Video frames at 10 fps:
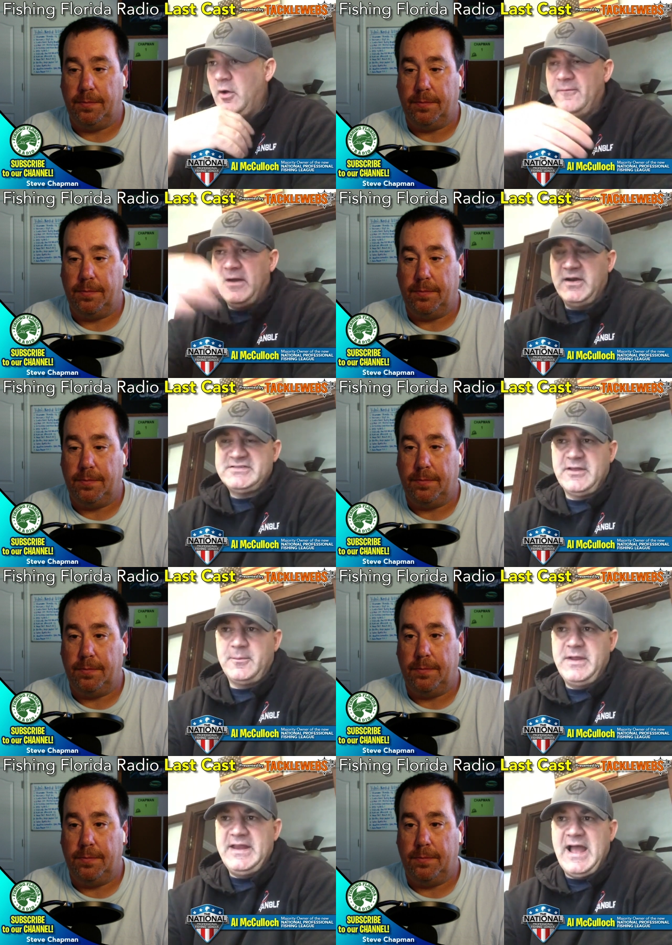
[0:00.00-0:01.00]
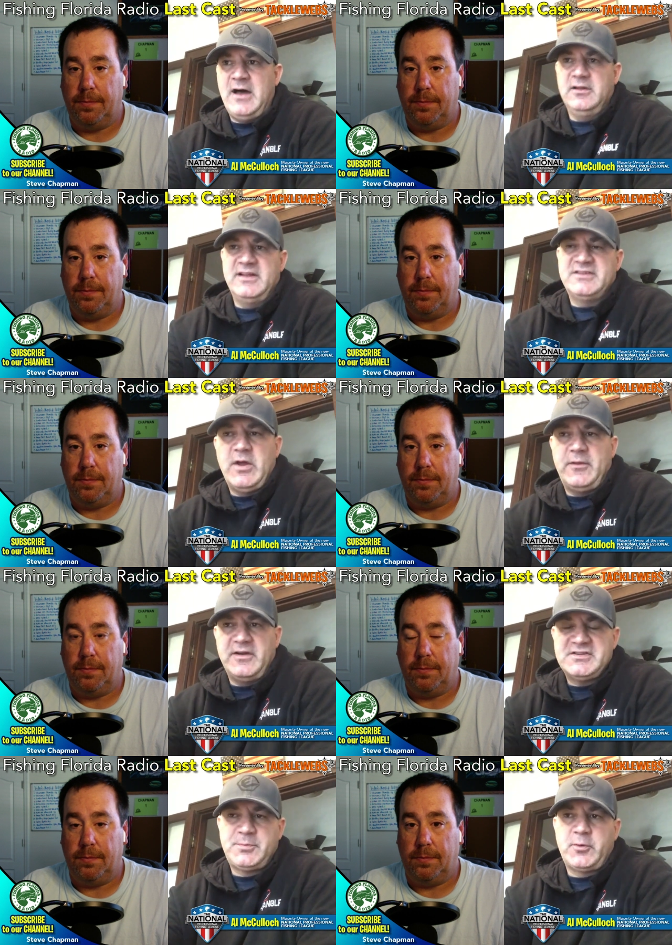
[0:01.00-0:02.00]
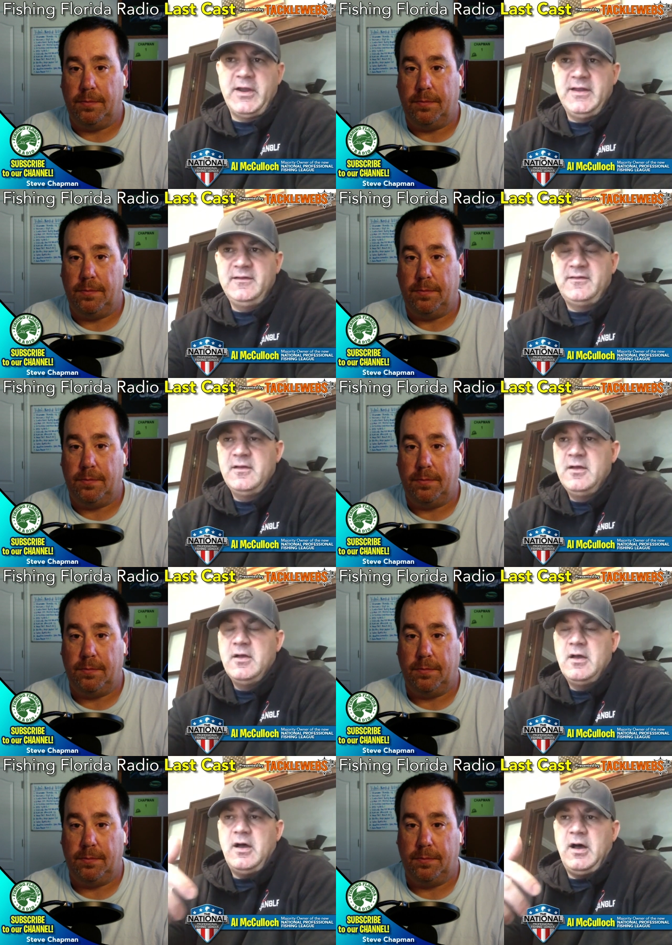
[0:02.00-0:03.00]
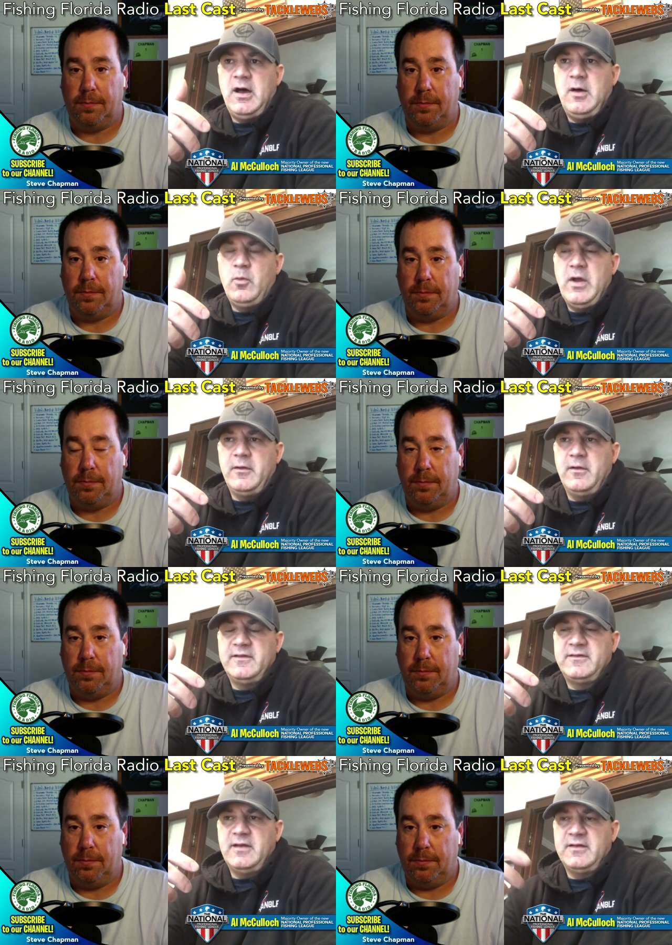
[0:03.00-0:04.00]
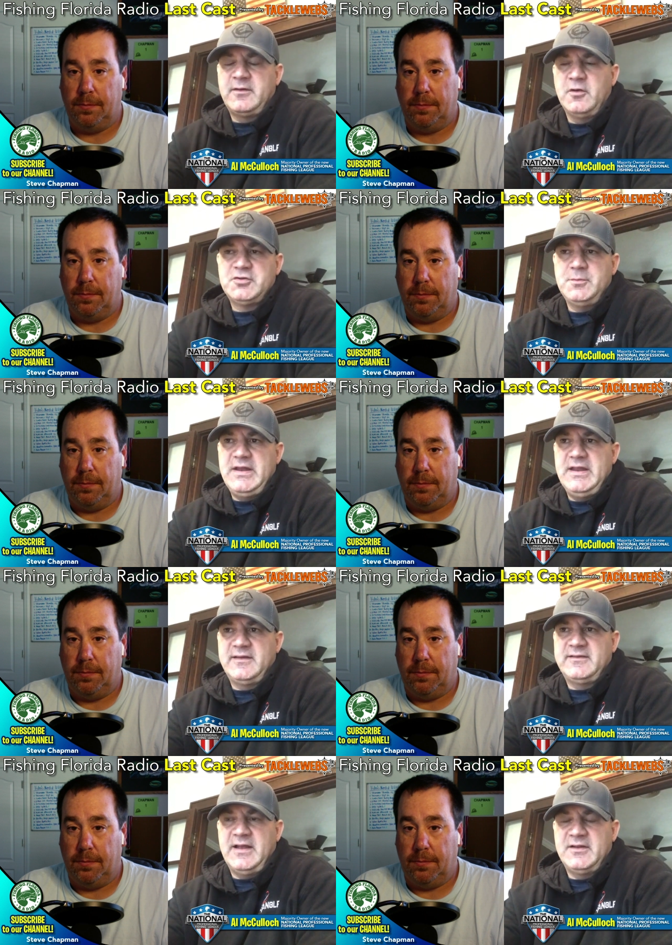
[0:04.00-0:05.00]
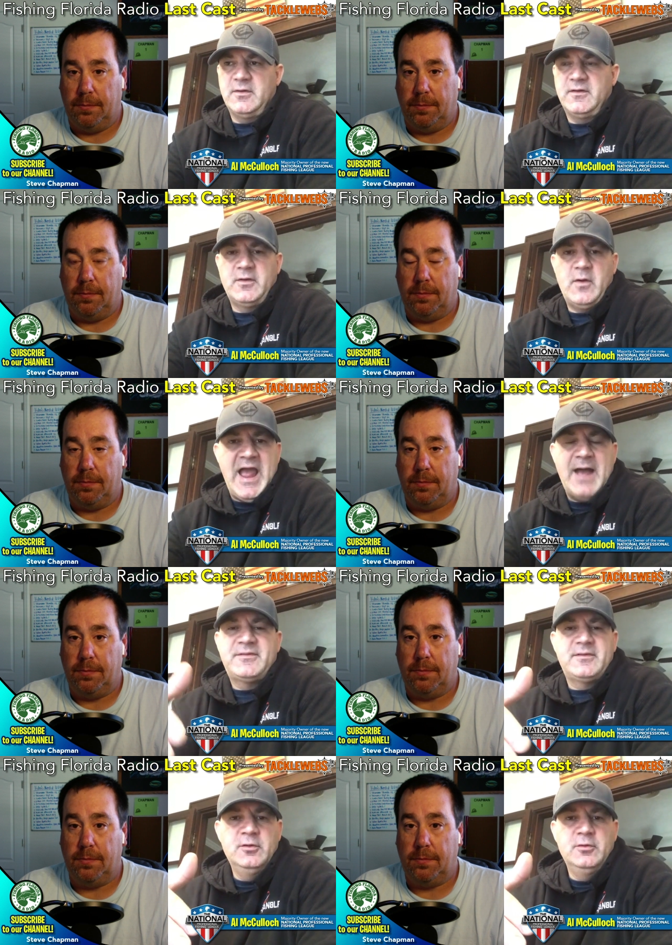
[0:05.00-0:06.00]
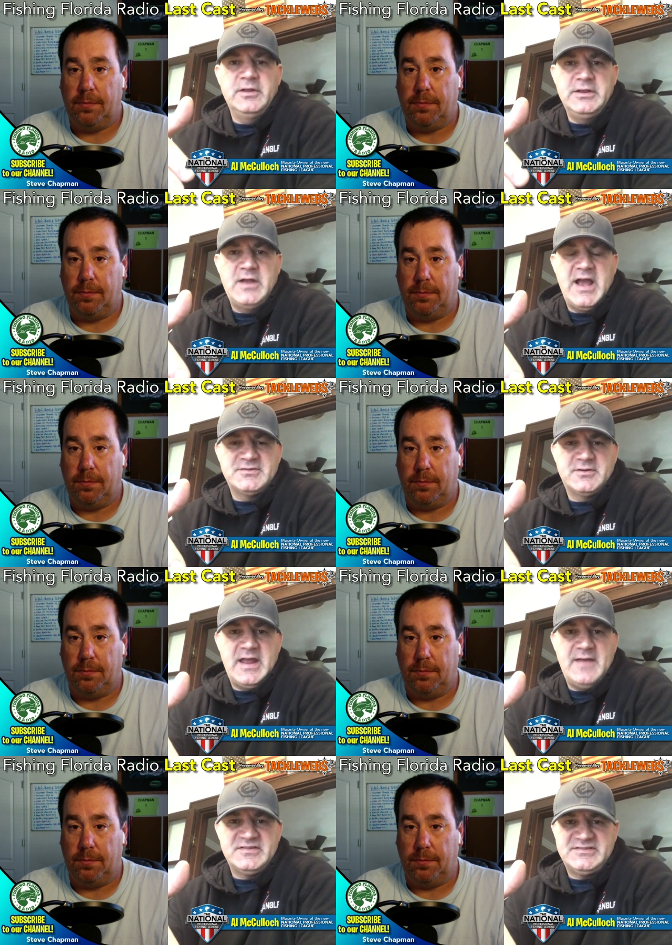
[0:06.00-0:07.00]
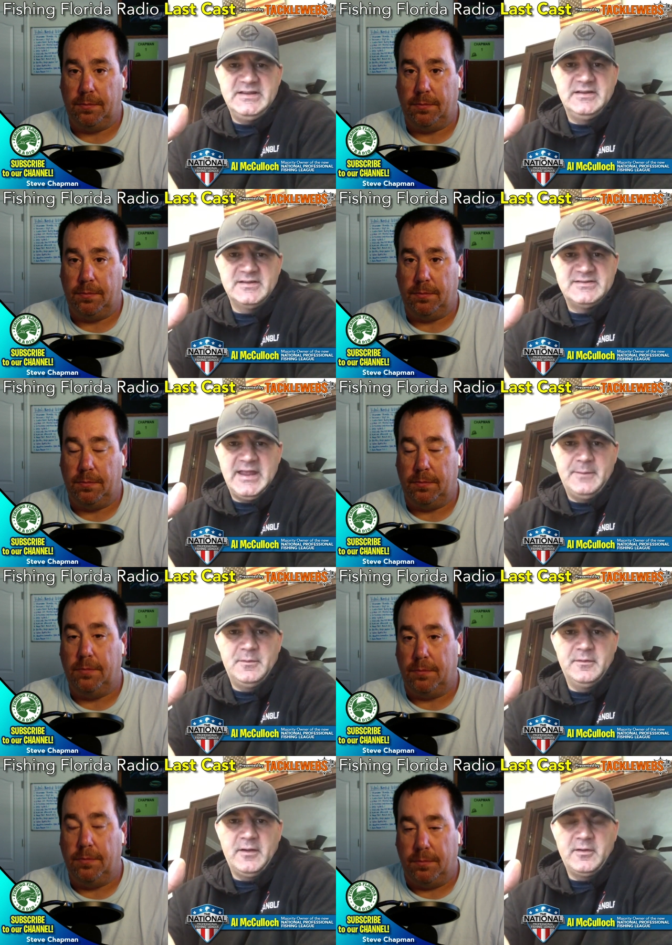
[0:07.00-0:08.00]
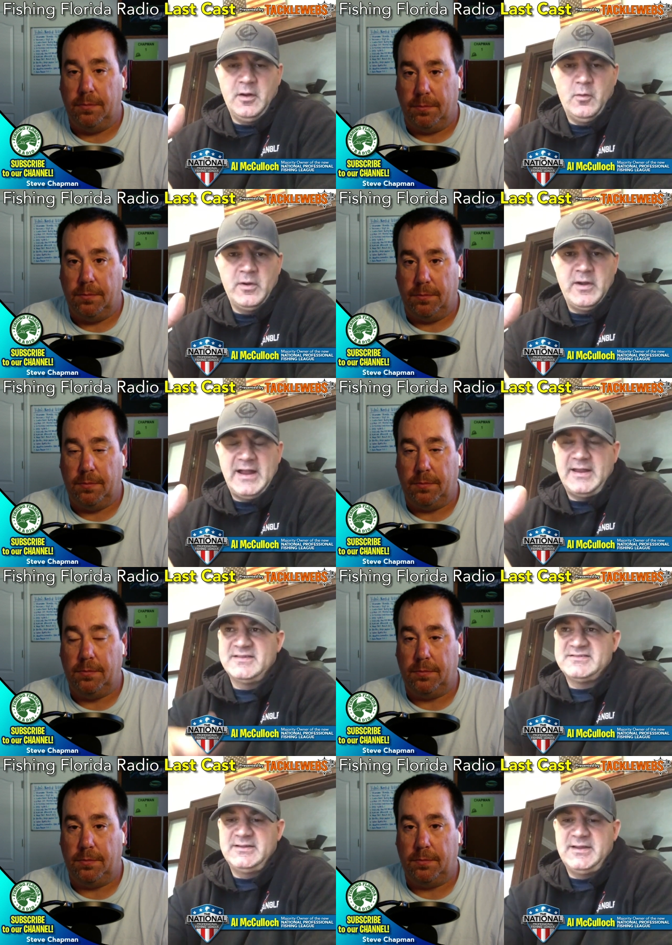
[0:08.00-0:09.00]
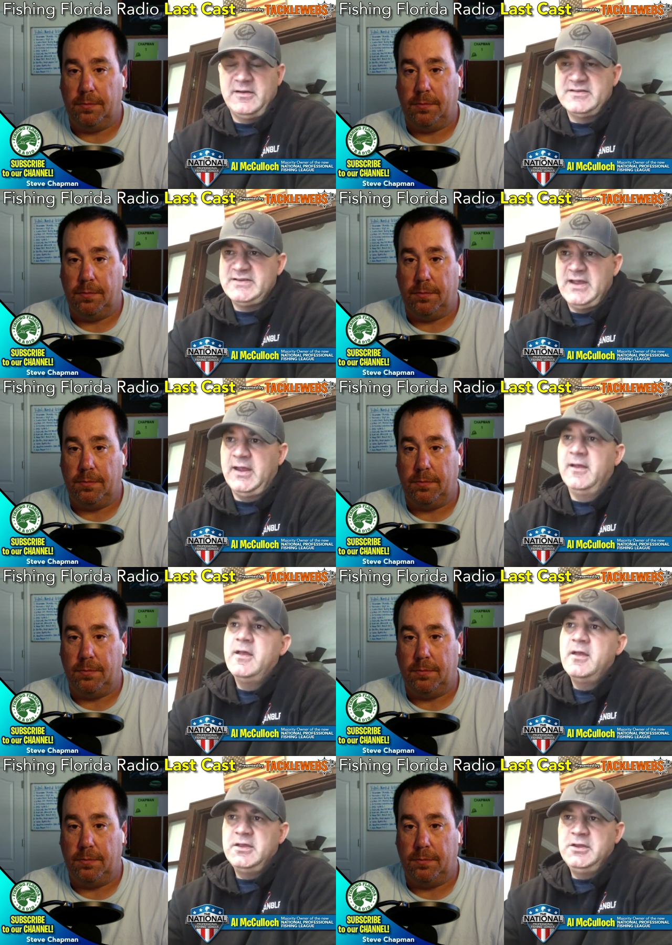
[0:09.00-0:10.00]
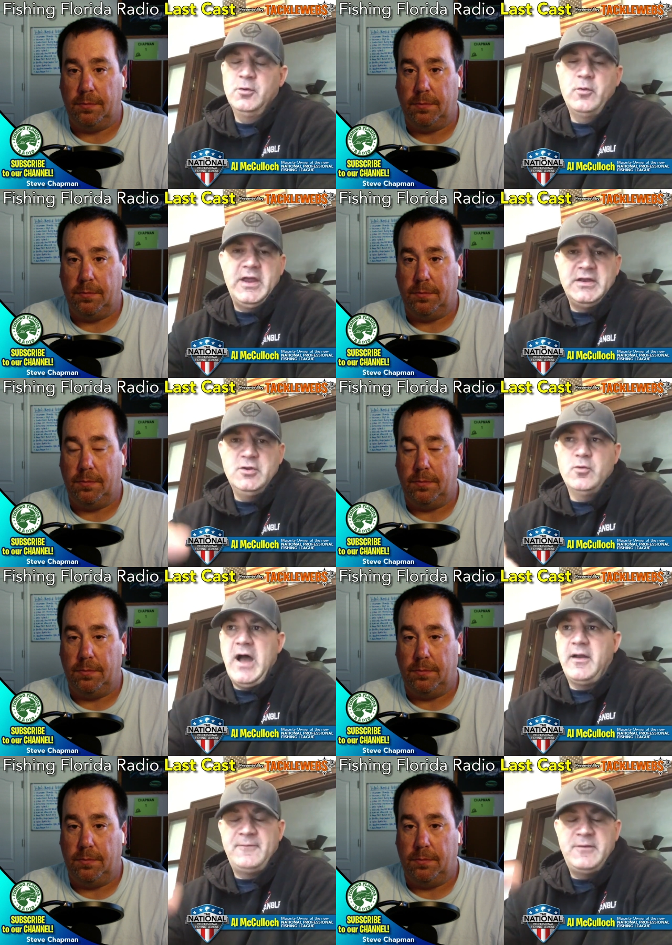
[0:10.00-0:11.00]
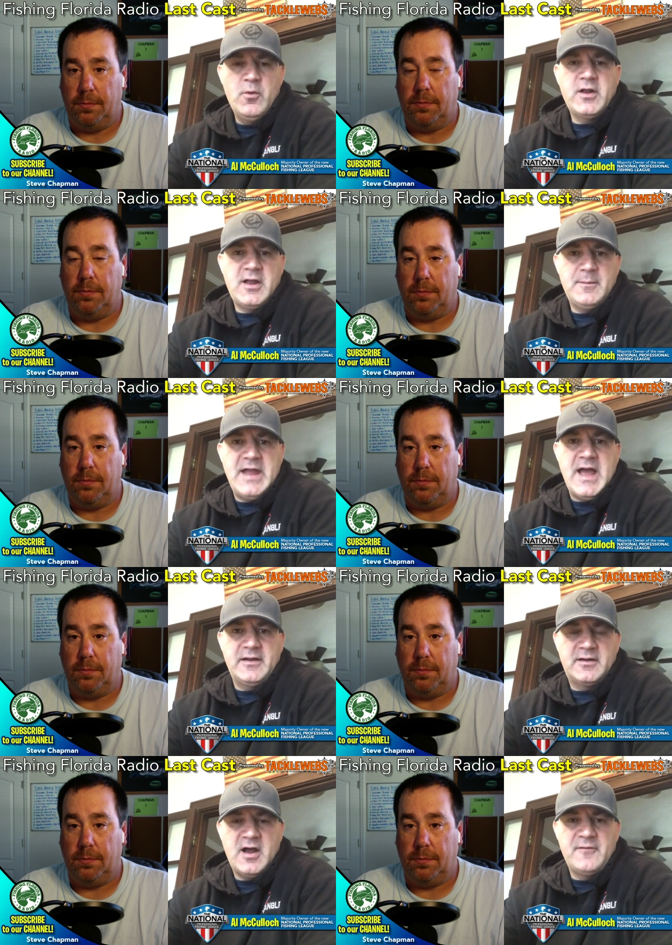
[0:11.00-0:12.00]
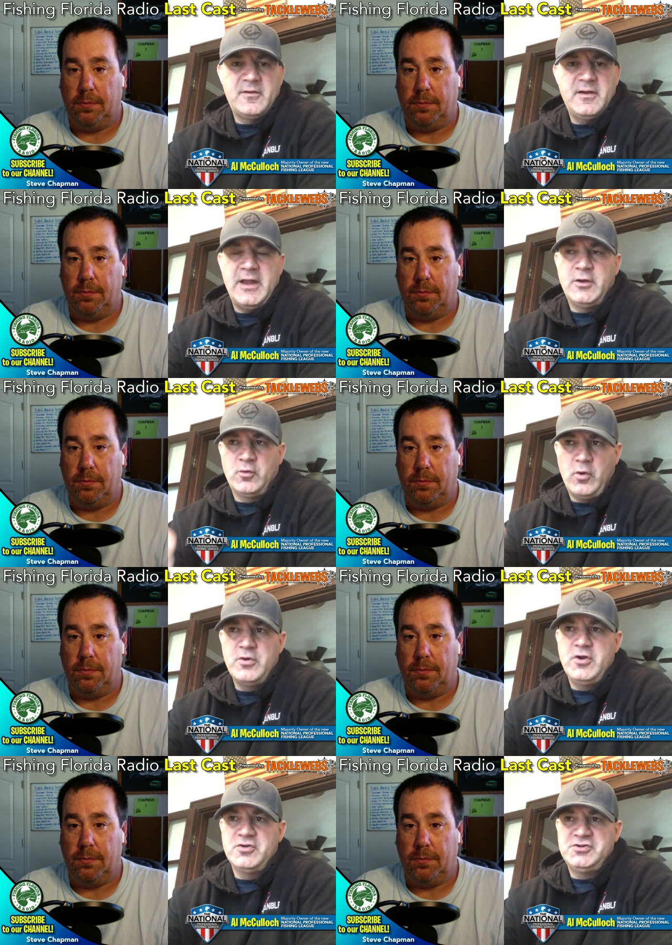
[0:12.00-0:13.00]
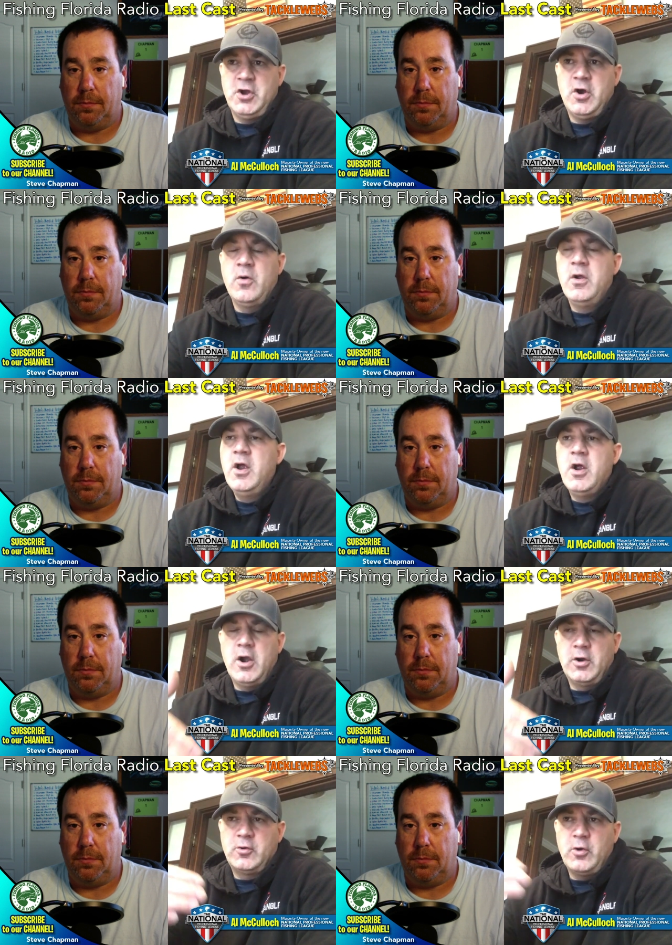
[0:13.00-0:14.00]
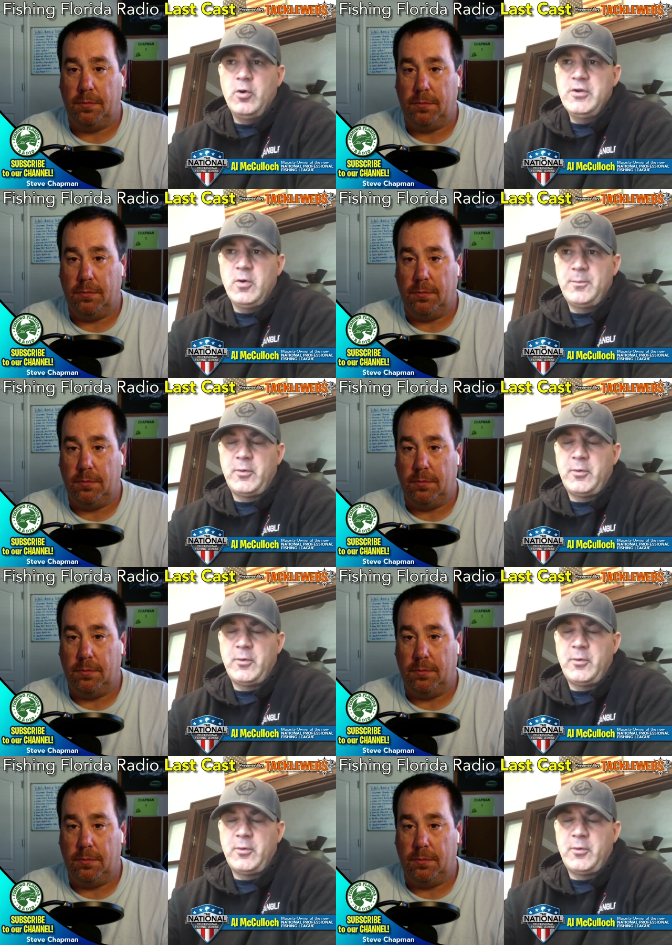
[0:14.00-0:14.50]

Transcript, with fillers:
Speaker 1: know the various other media outlets, whether it's print, uh, whether it's uh, social media, etc. So absolutely, you guys are going to have a seat at the table there. You know, we're not going to sit there and say you in, you out. If you want to come down and cover it and grow your show or grow your